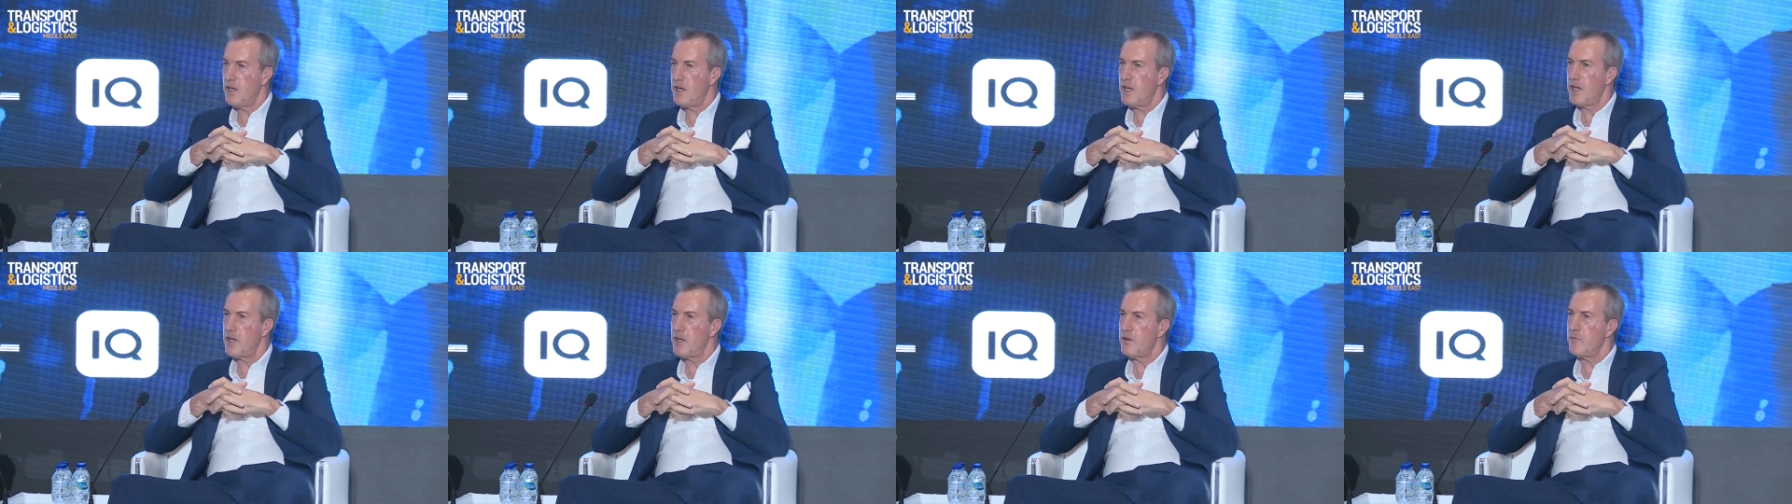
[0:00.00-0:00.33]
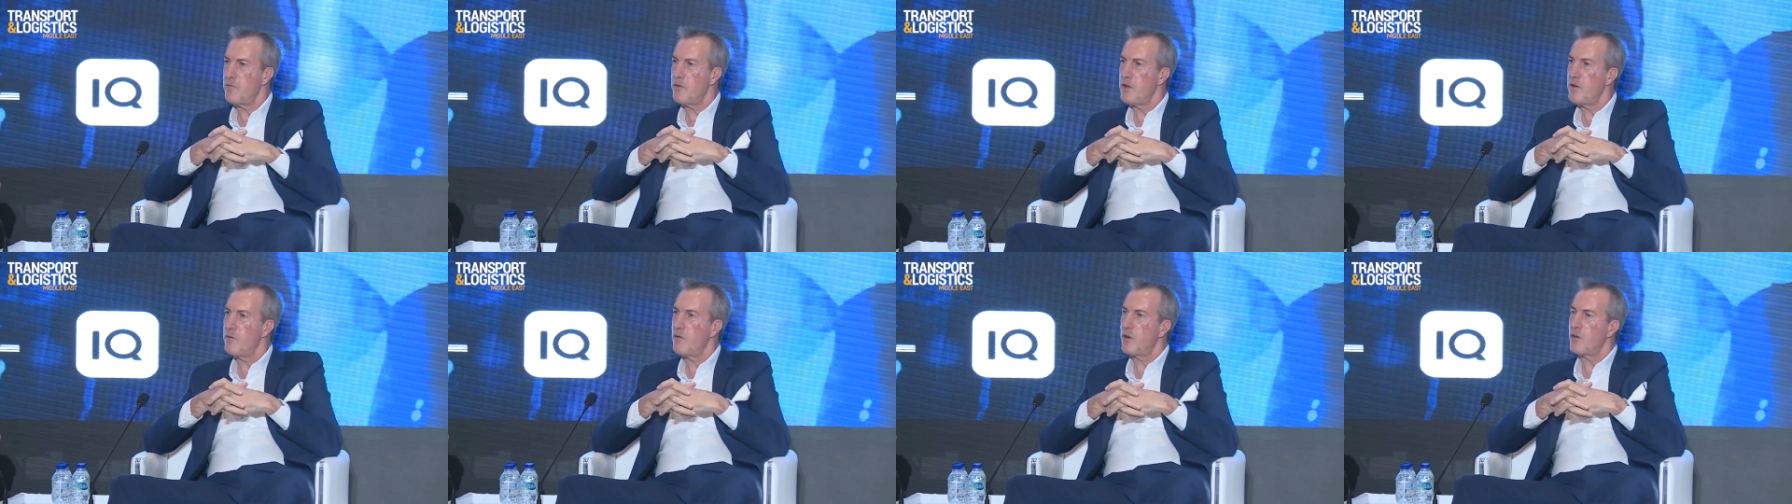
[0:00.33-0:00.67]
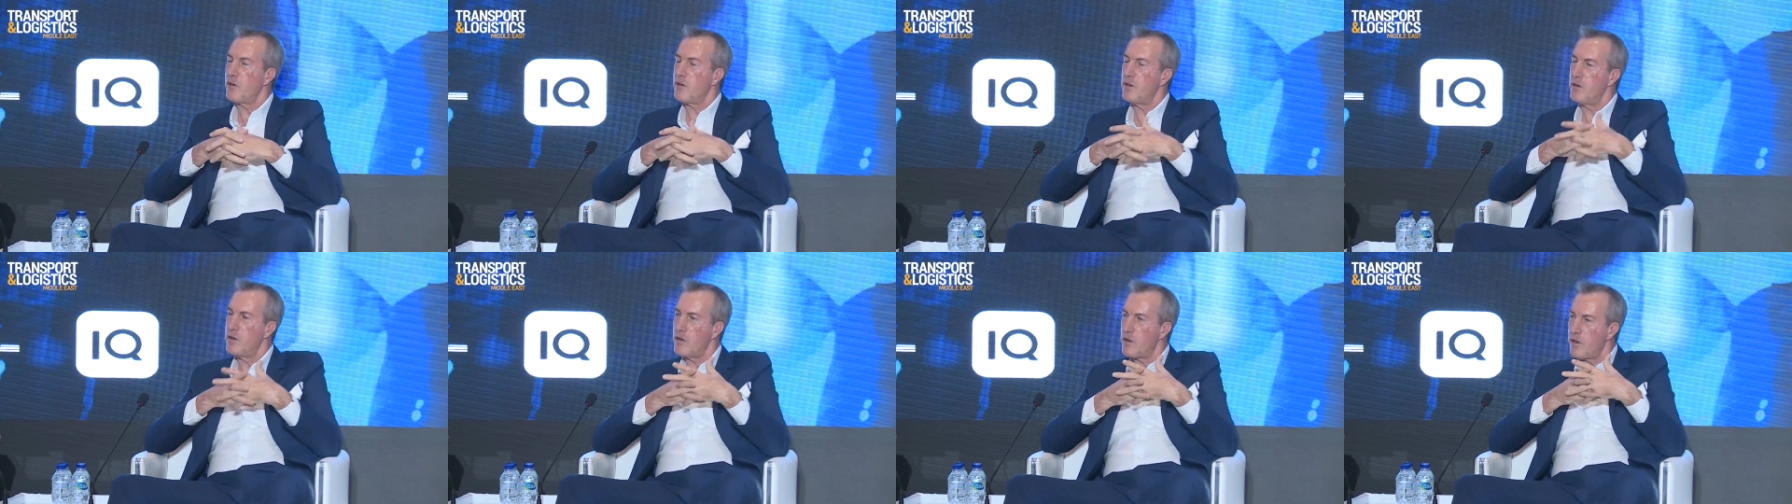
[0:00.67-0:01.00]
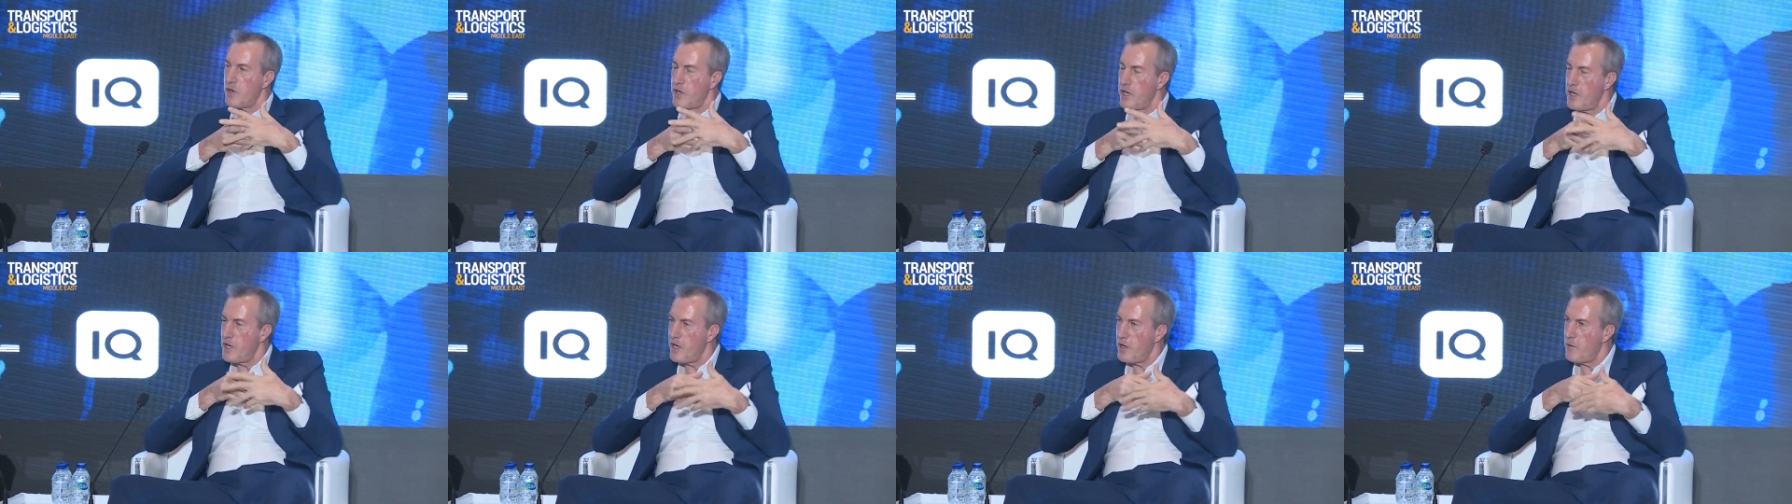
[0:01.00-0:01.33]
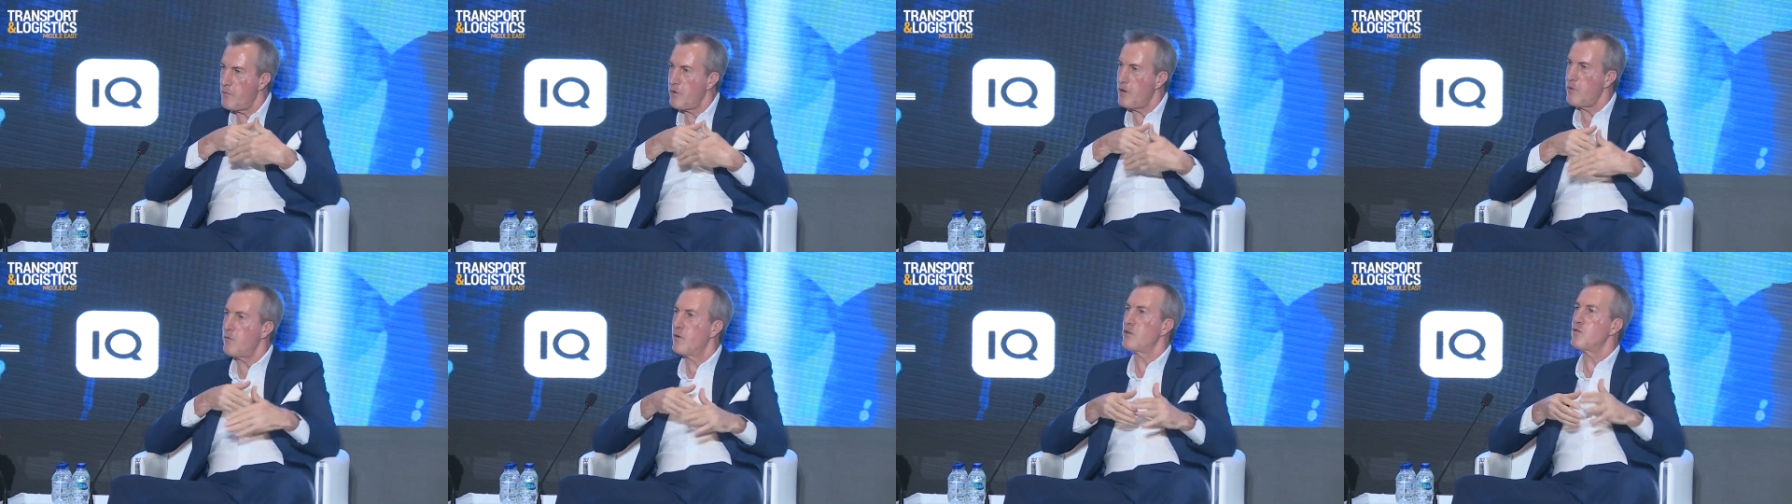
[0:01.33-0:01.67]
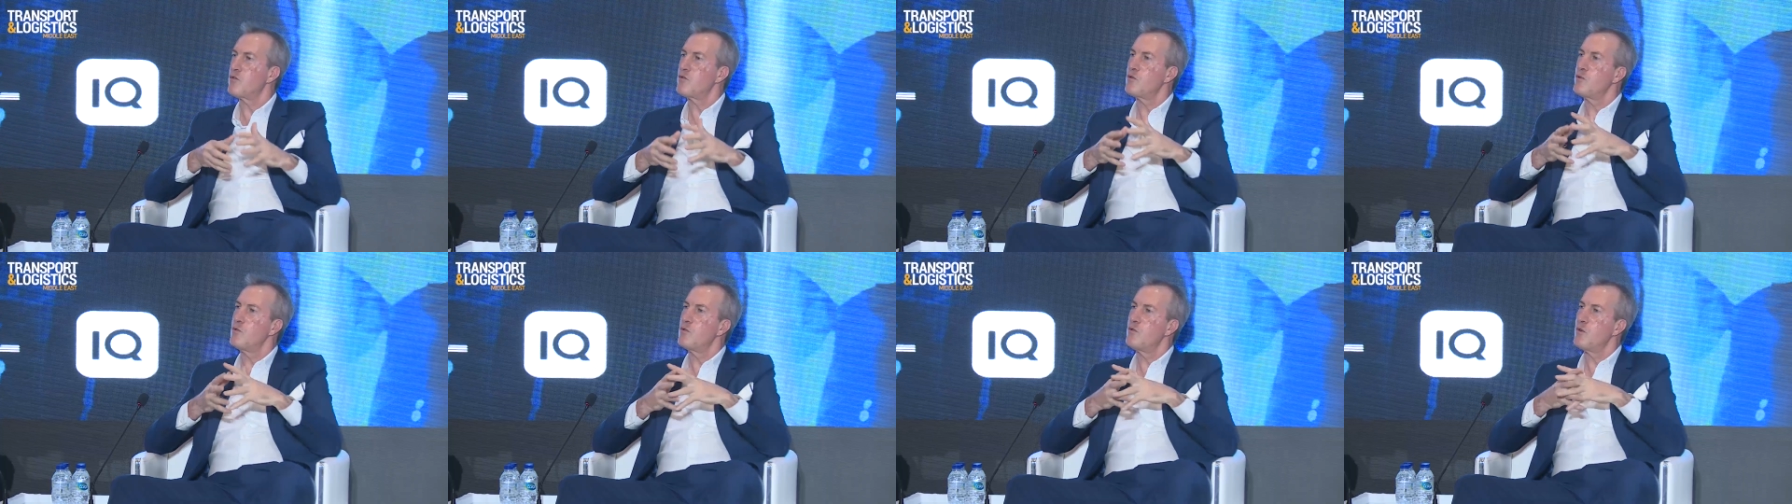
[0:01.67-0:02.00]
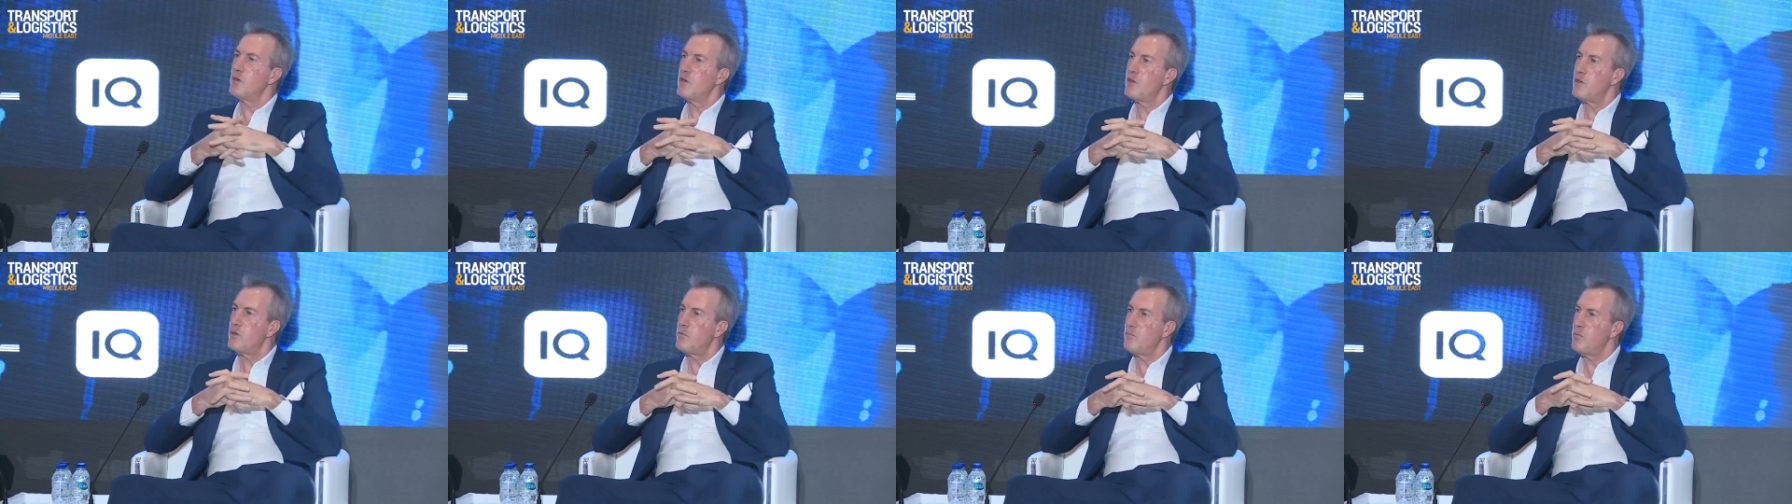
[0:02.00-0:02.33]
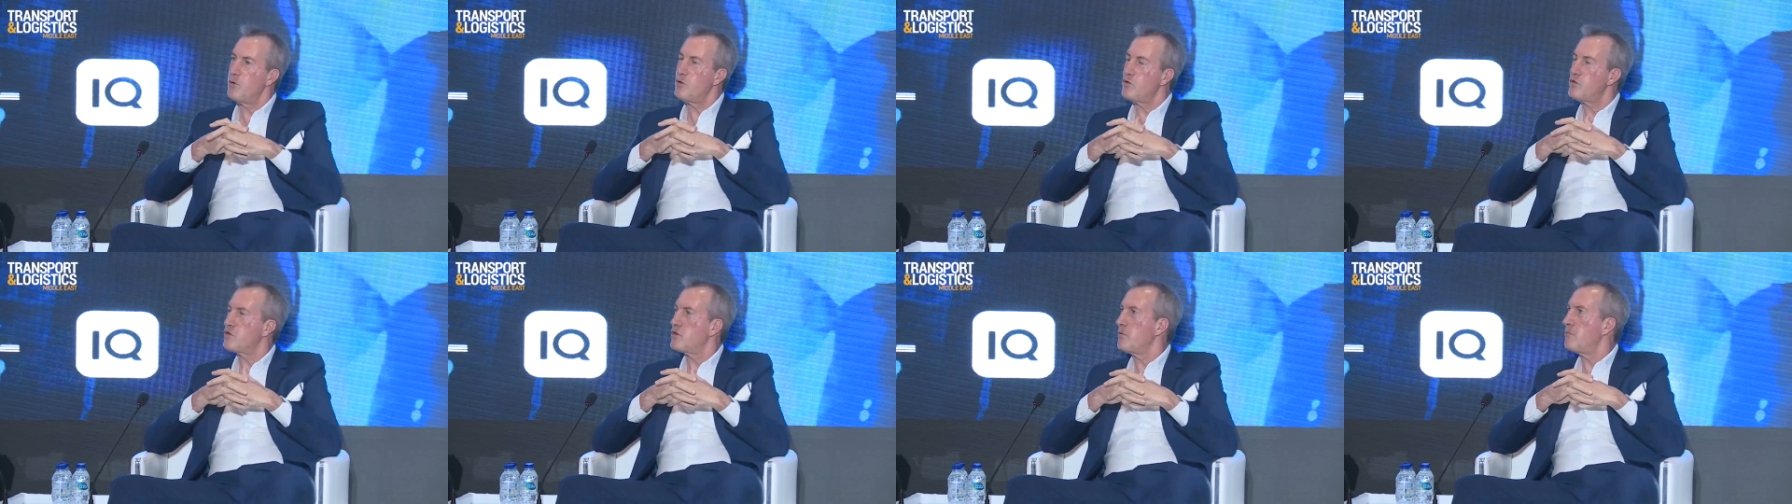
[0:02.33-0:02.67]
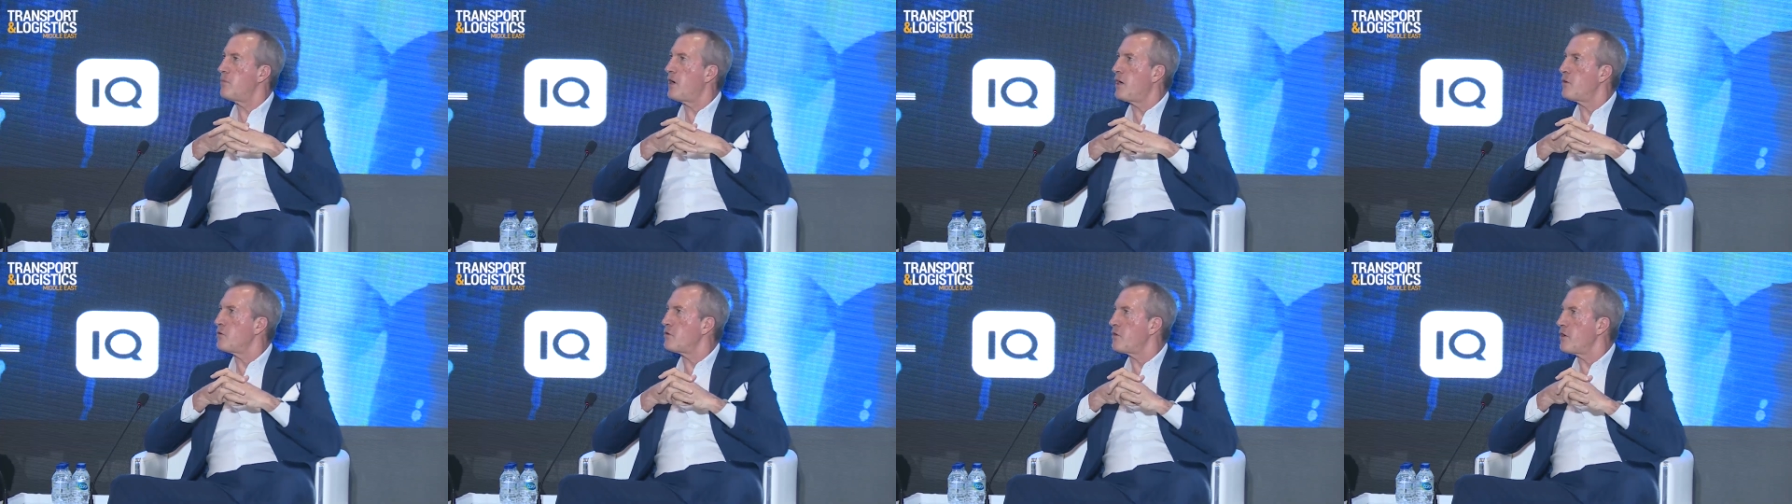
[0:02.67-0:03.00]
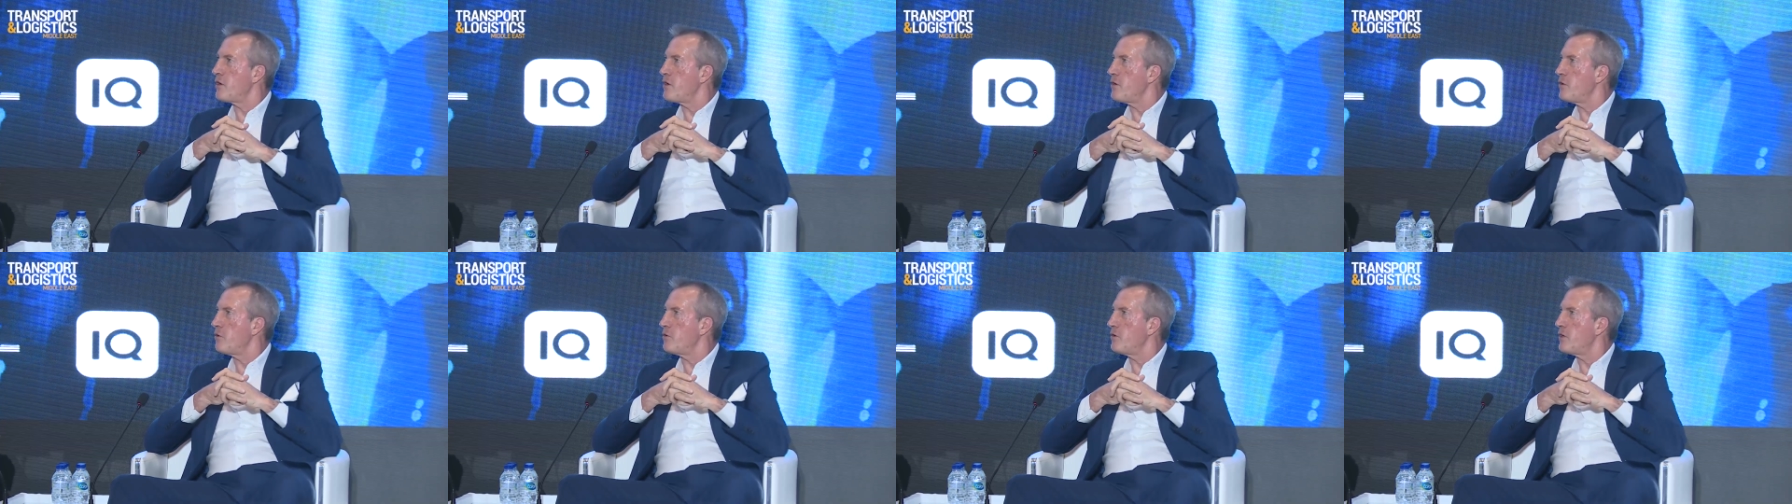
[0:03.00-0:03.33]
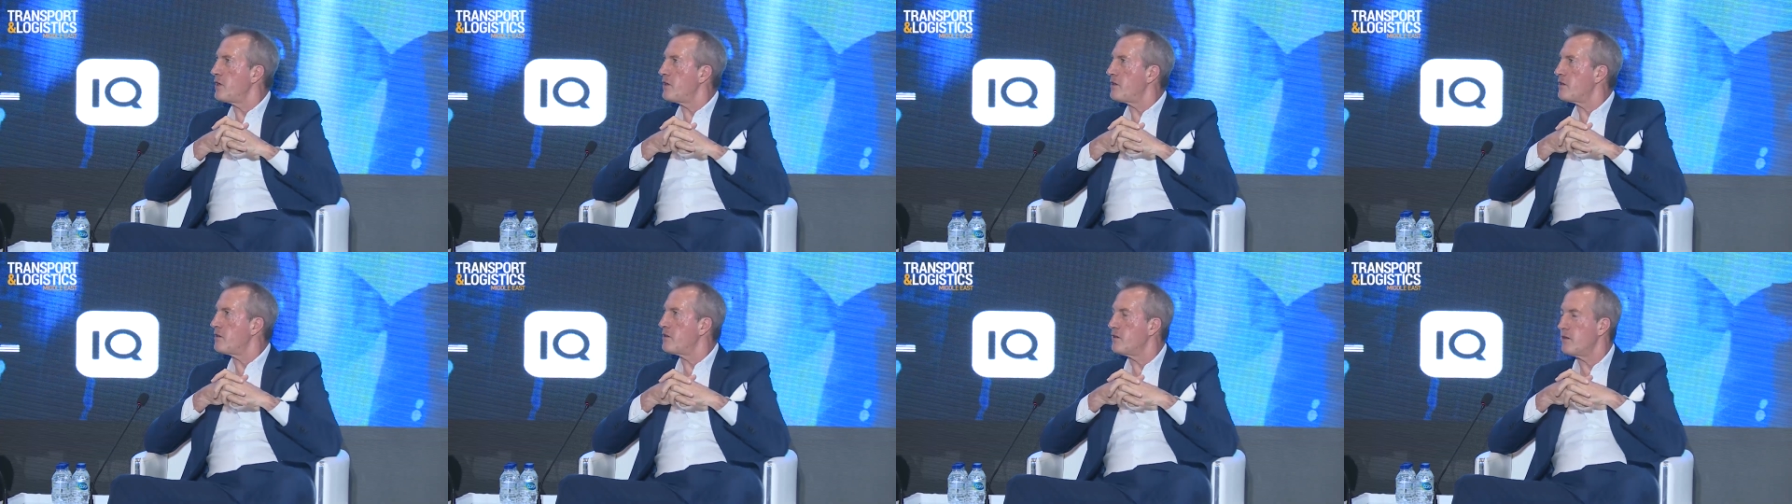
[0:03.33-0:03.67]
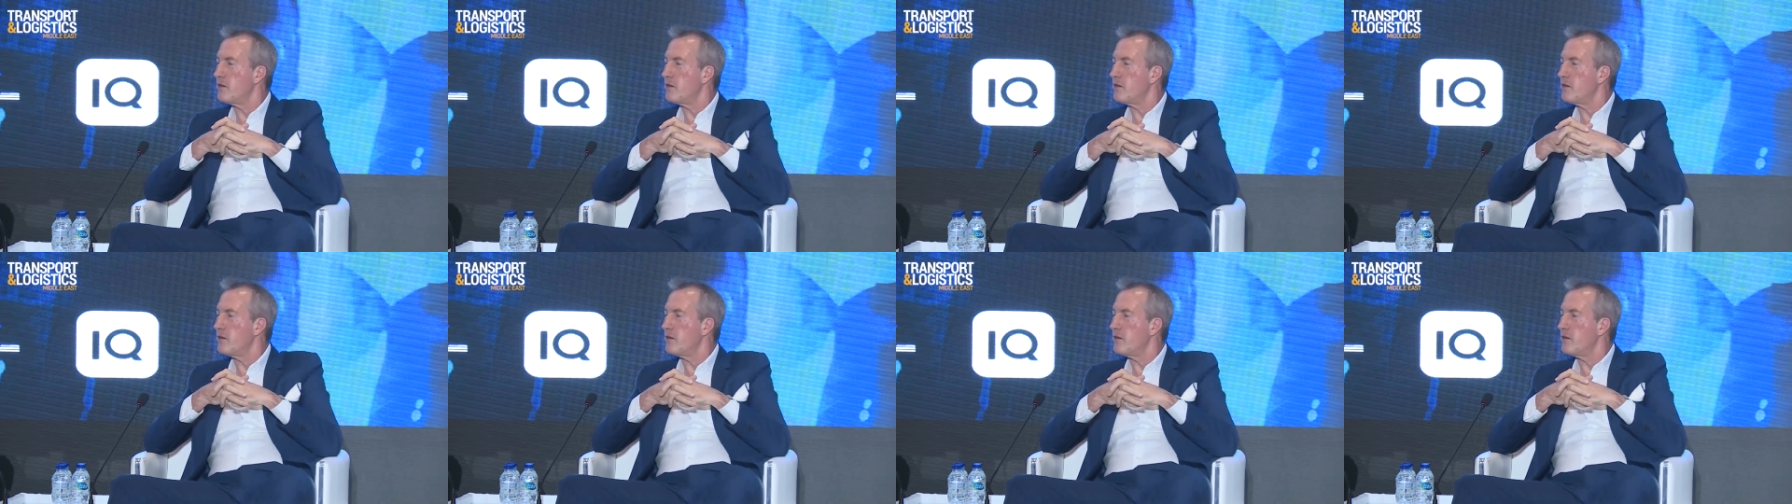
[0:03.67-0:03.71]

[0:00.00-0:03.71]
And we want really we want to push the boundary on that.